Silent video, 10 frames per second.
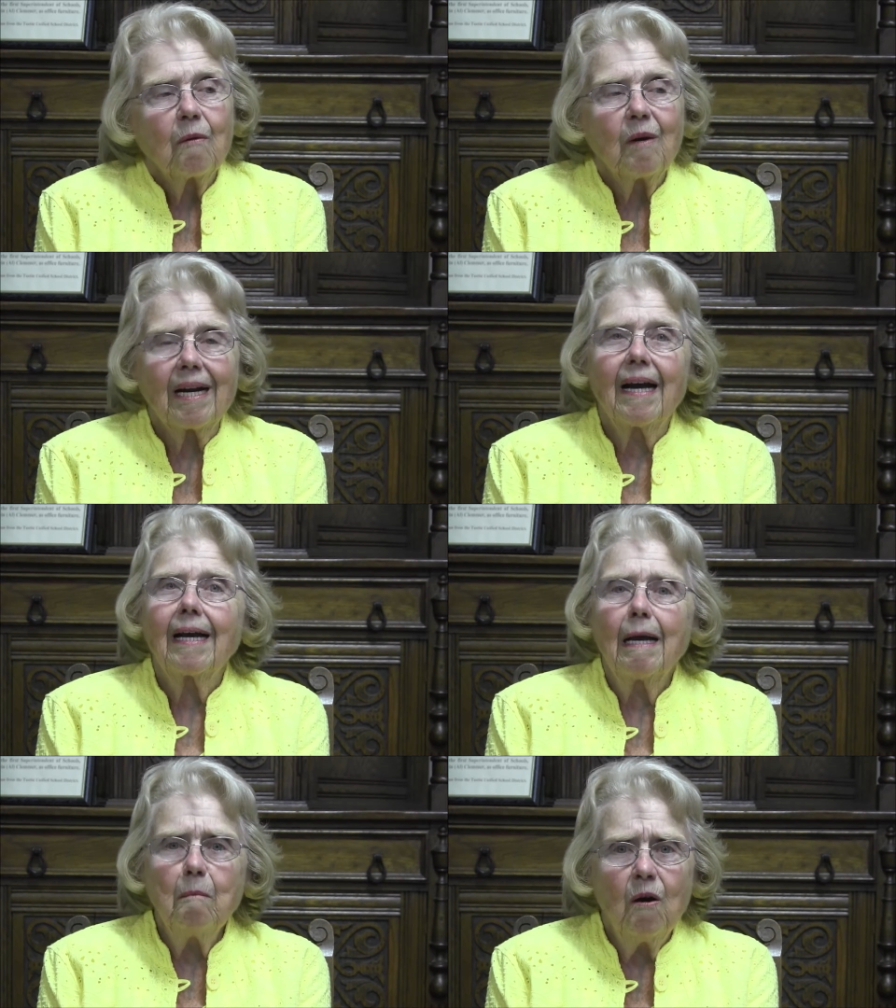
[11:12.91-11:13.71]
When I
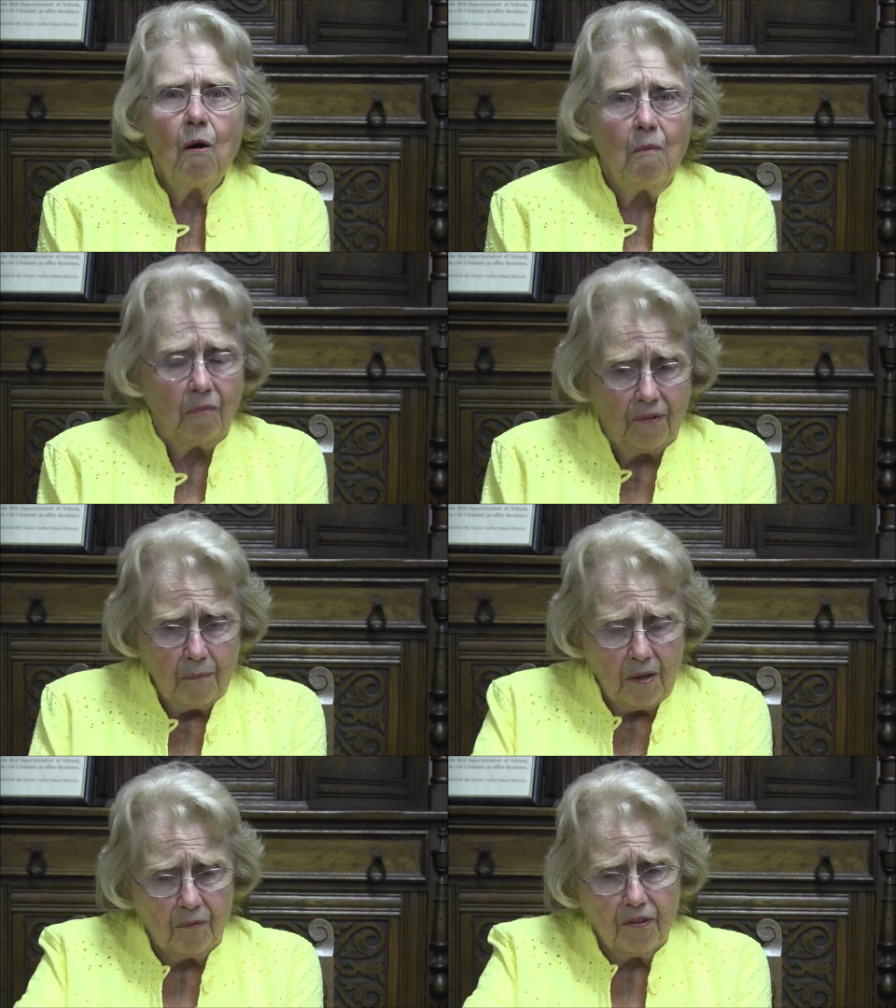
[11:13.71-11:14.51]
came home
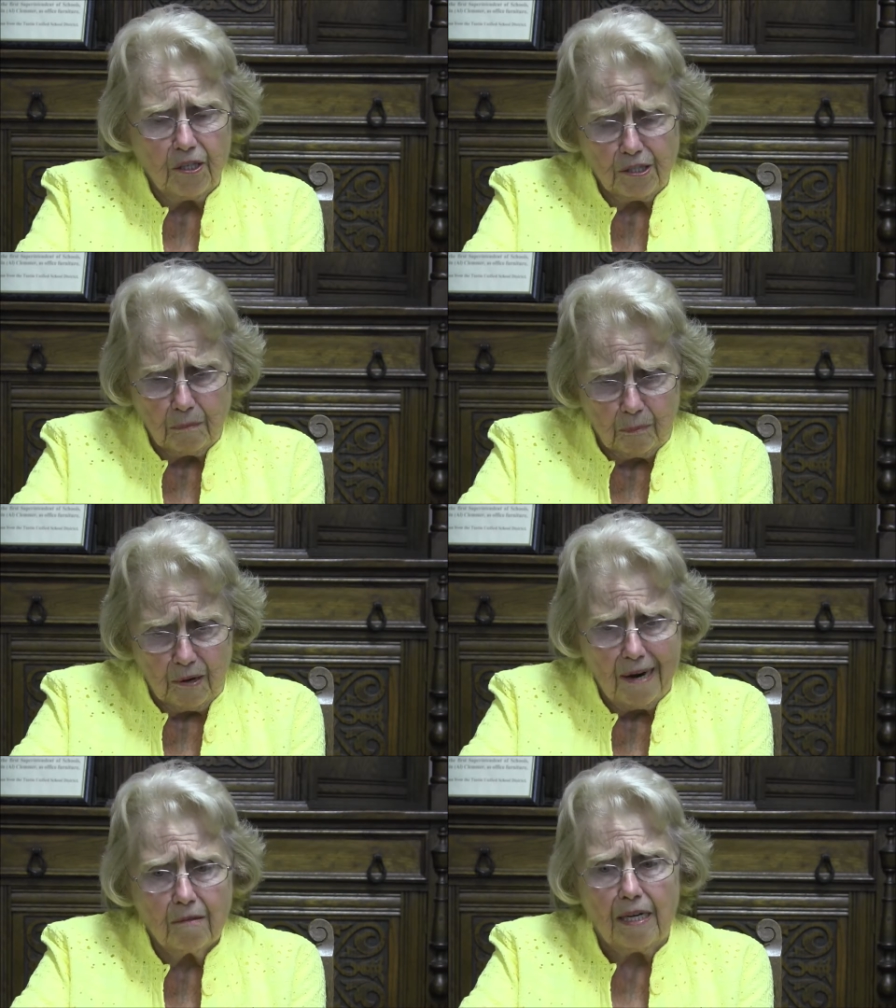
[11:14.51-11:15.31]
from the first
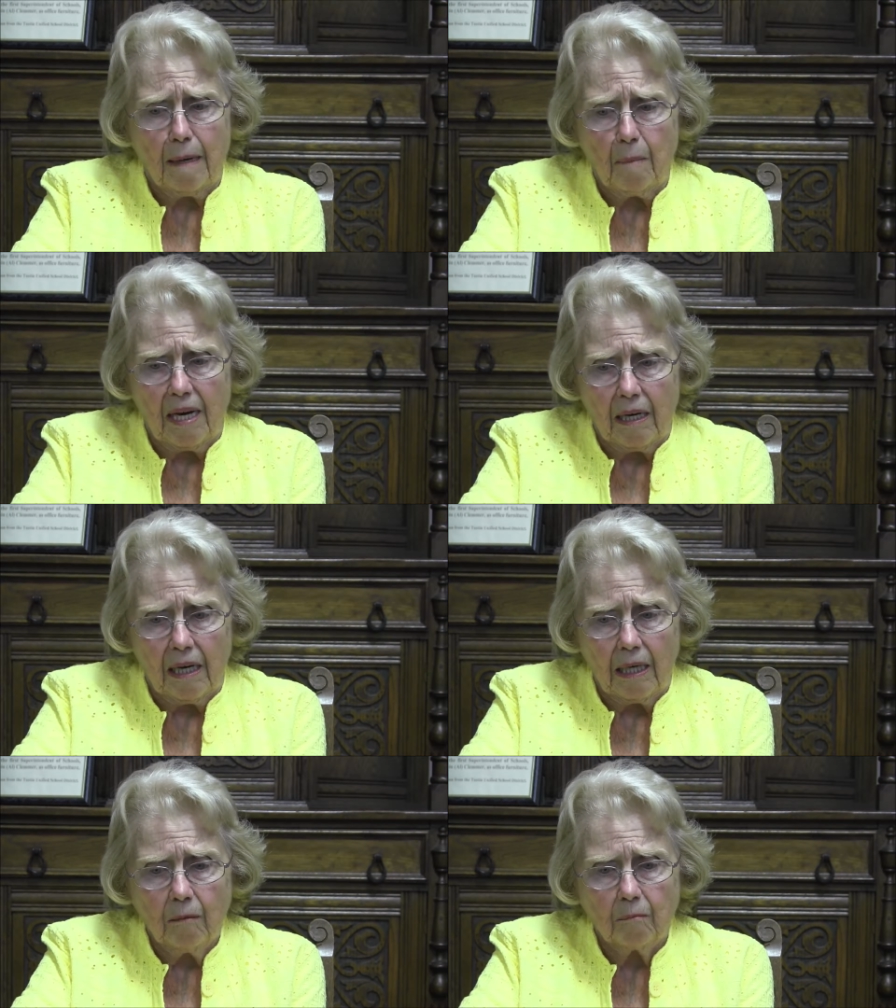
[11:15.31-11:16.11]
Brownie
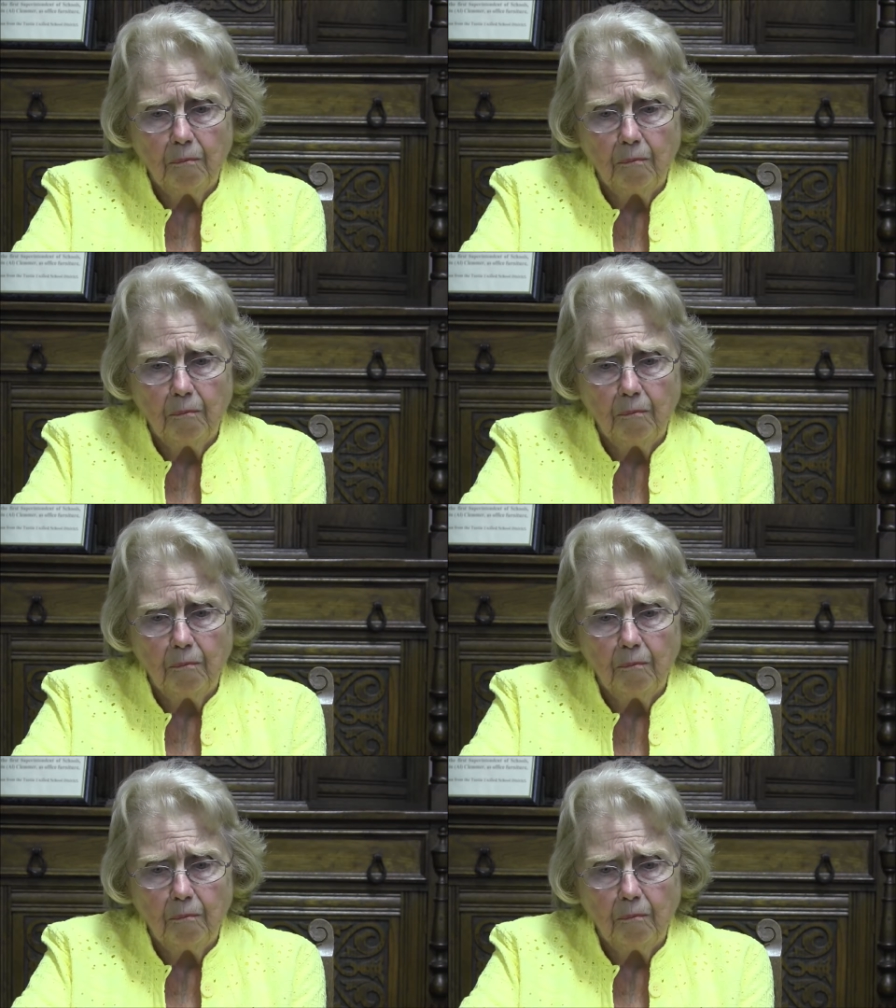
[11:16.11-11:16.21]
meeting,